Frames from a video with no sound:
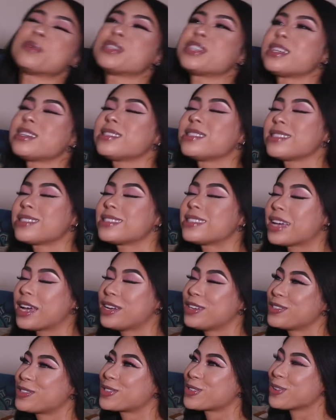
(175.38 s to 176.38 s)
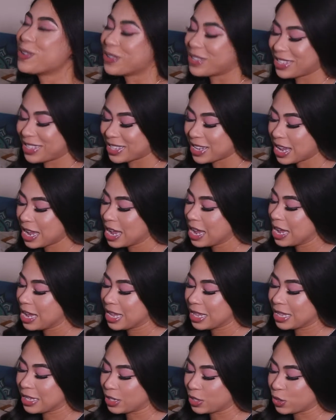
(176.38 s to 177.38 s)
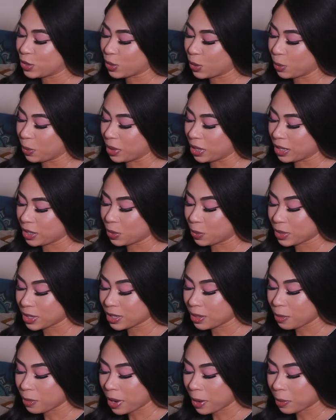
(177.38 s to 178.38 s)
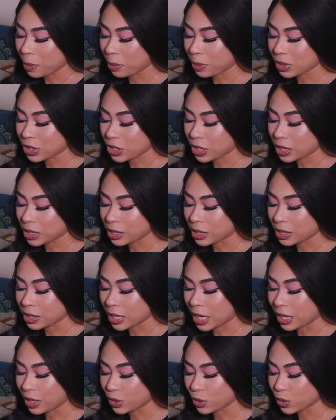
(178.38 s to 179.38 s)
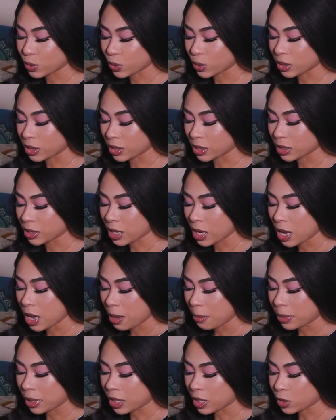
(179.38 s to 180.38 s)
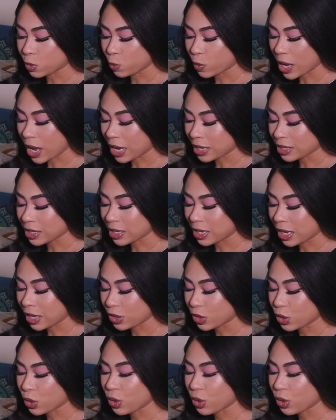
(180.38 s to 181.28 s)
were chasing dinosaurs, this is so weird. The reason why we were chasing dinosaurs because we had to get